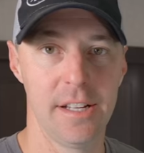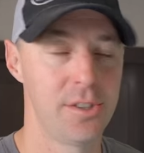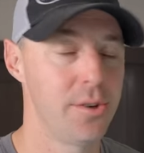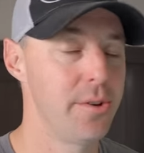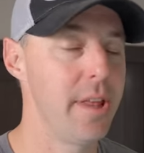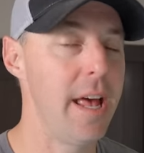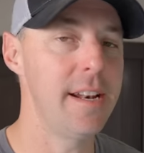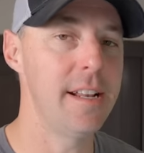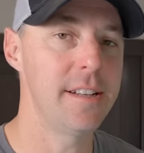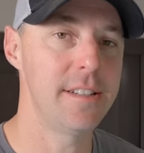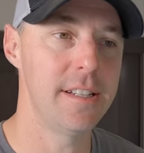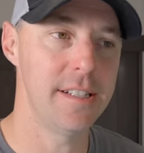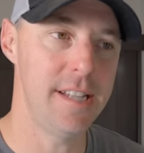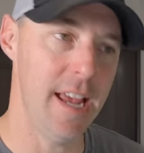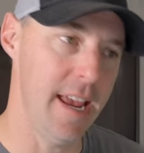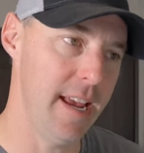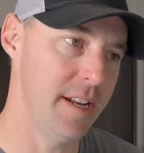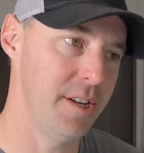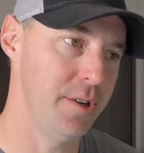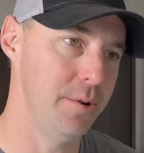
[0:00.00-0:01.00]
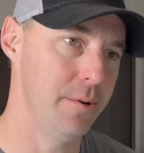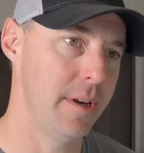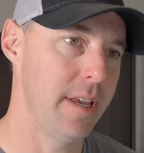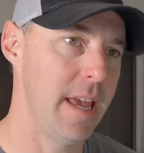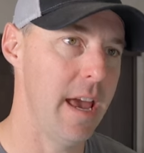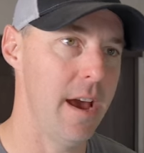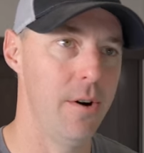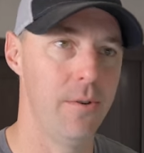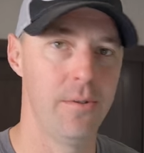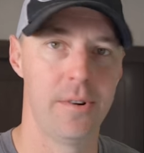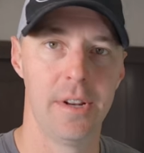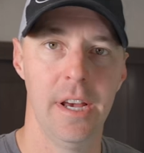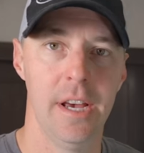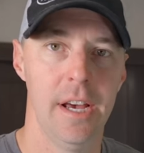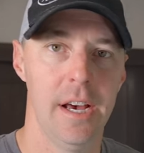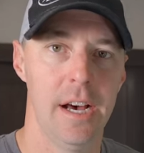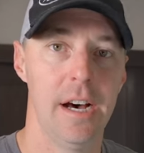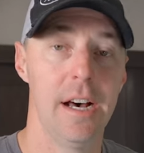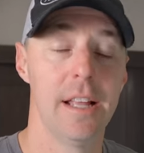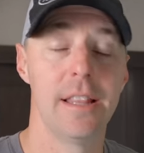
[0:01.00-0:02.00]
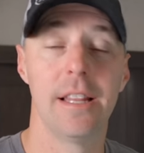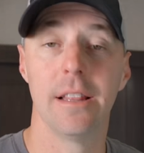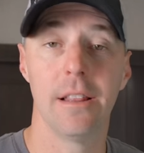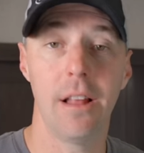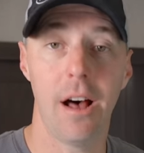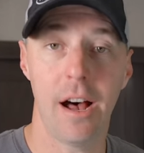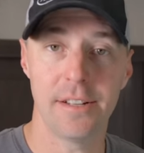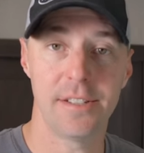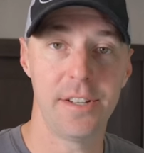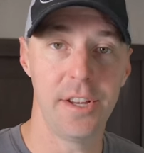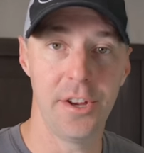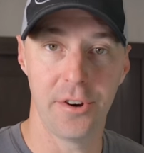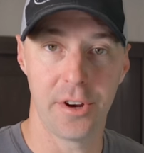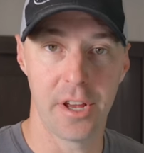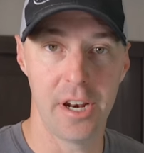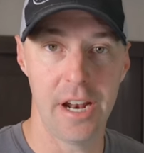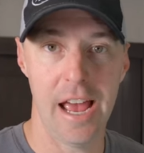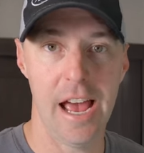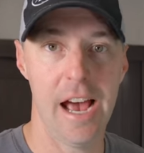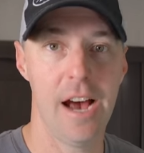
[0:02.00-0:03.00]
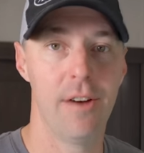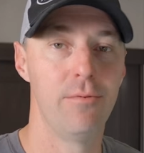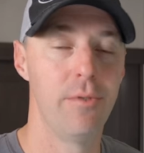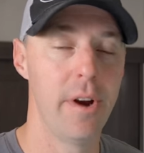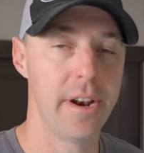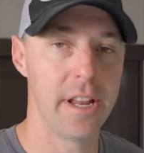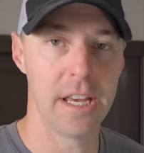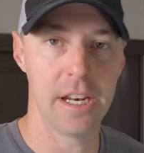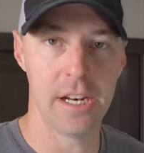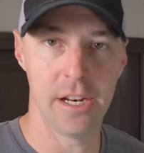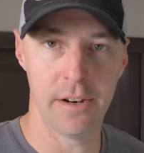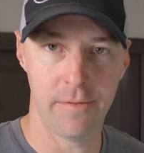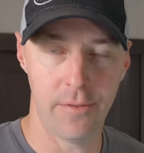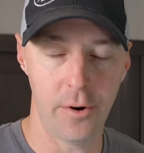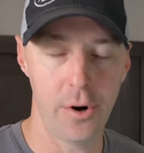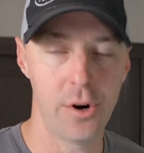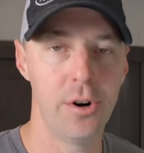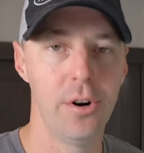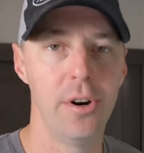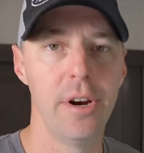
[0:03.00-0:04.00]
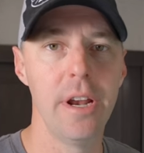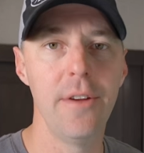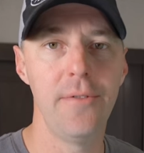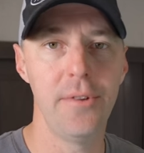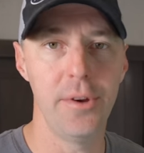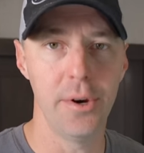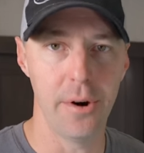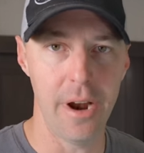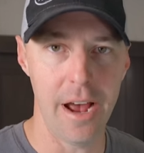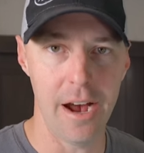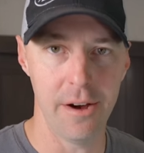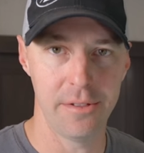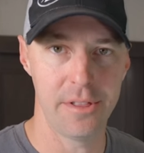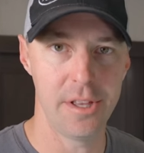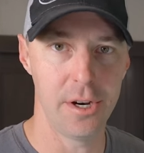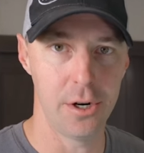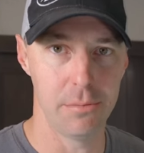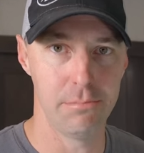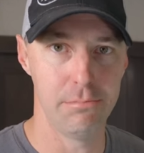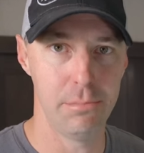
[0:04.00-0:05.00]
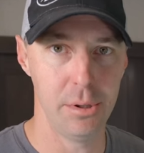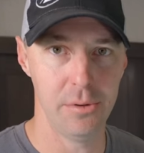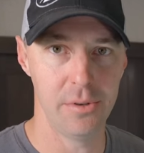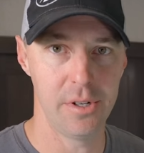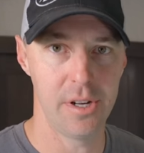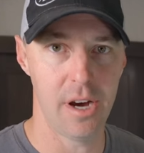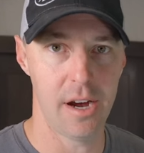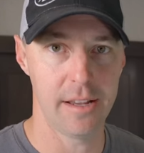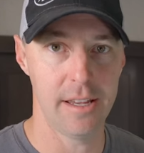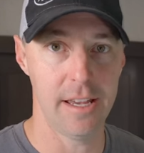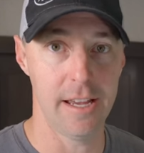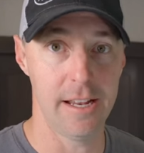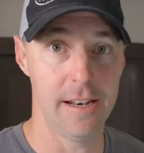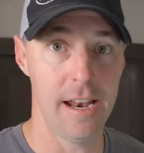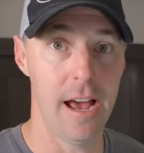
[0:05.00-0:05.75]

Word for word: So that doesn't take into account uh, the loss that you're going to have running an inverter if you're out there boondocking.